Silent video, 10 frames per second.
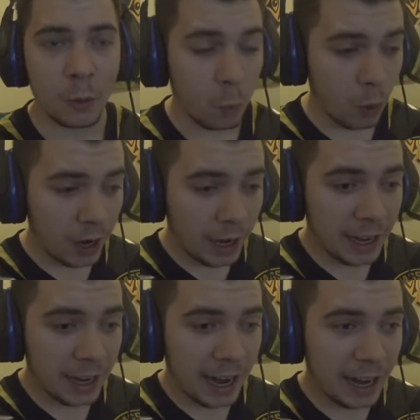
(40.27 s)

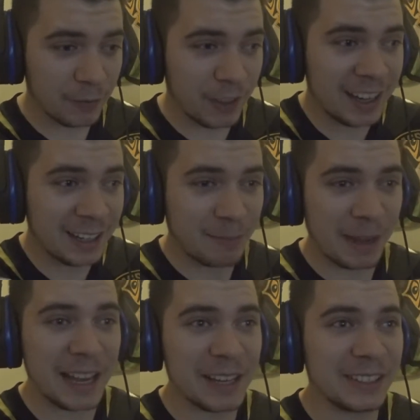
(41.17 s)
Why have these
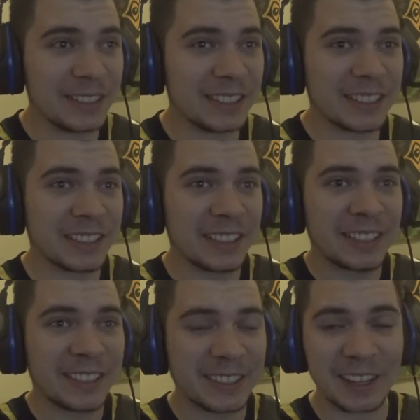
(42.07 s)
players
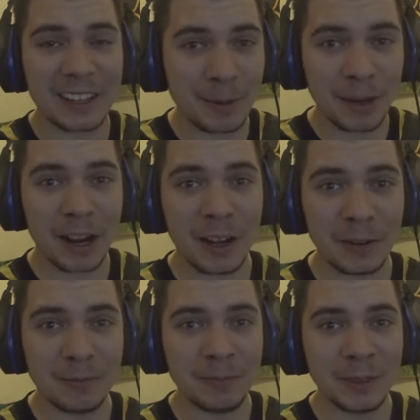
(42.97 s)
suddenly
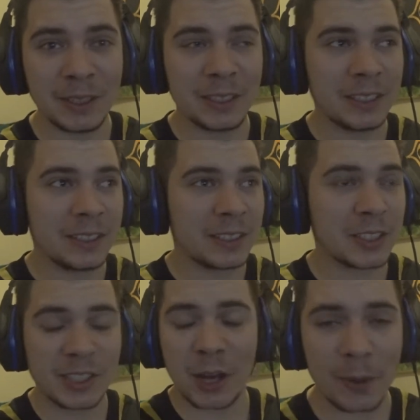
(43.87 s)
become
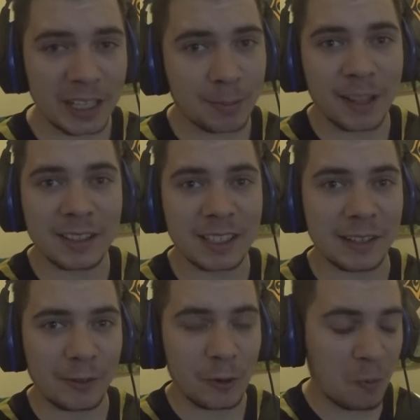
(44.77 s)
so
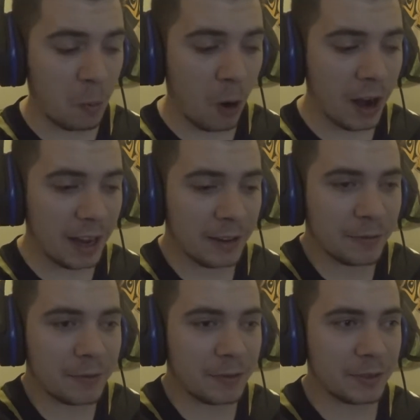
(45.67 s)
expensive, or why
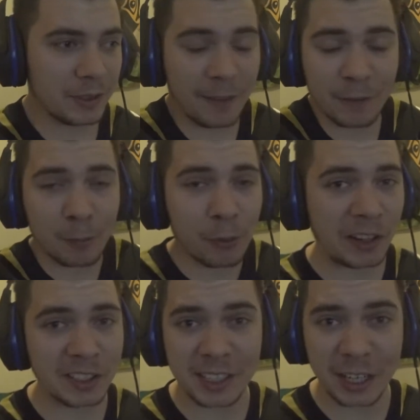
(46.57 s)
have have the
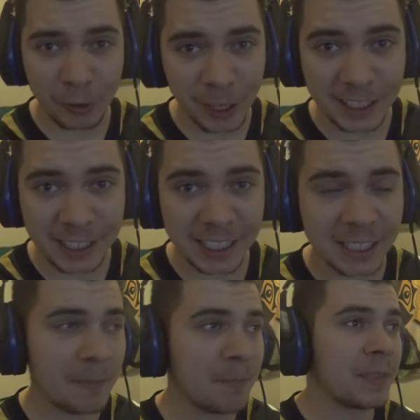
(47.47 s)
prices
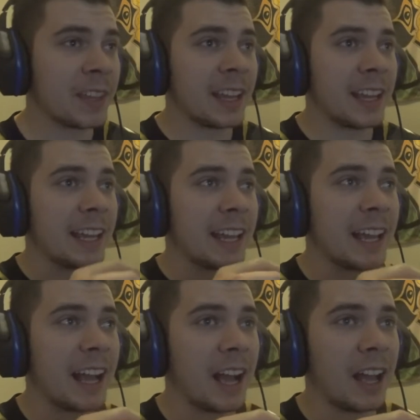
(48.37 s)
increased?
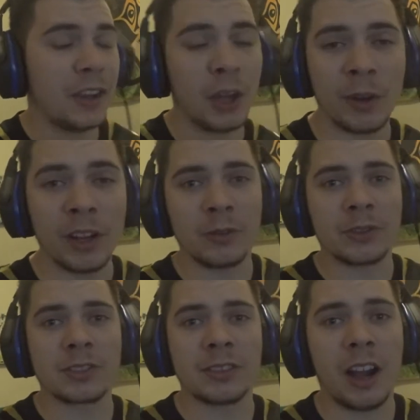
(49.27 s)
No one
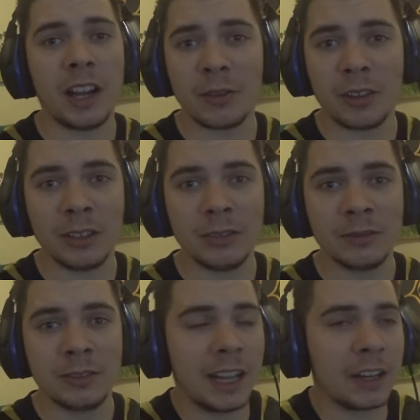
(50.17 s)
knows. I don't know.
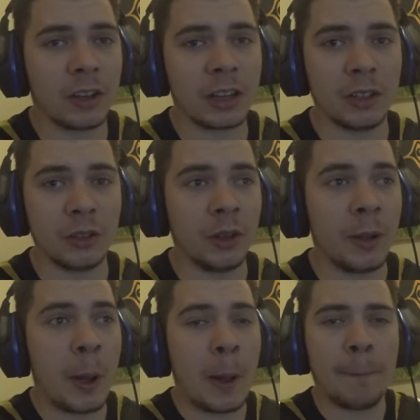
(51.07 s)
I ain't got a clue.
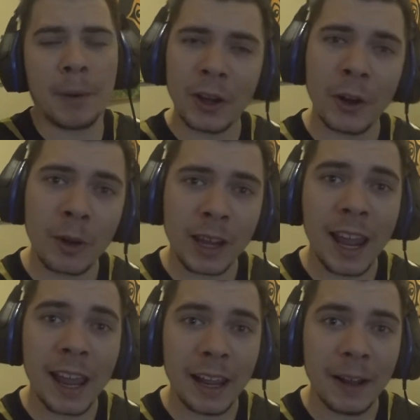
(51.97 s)
But I don't
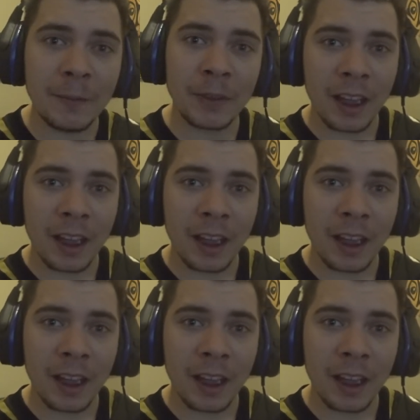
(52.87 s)
care.